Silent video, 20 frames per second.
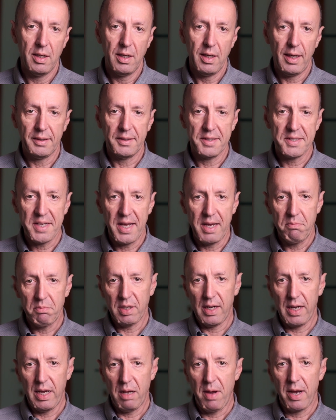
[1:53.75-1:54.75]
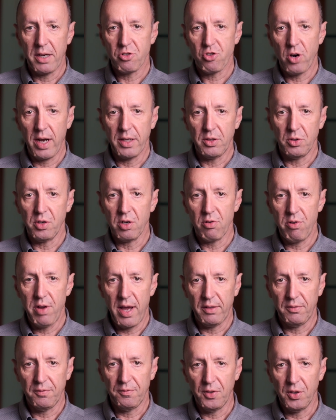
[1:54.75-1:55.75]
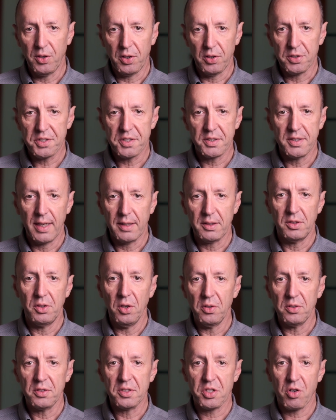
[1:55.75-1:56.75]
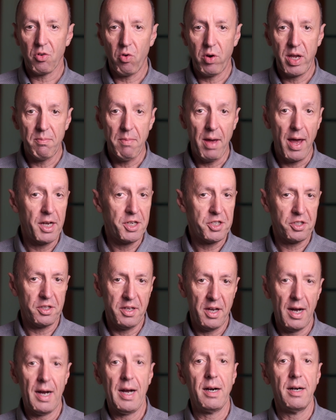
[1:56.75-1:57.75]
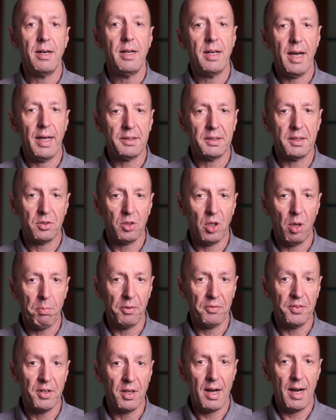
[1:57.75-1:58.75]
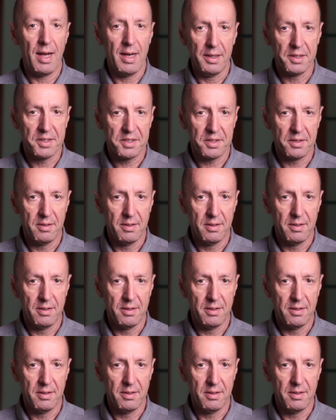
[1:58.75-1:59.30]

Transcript: At the same time, I try to create photos that don't scream HDR at the top of their lungs.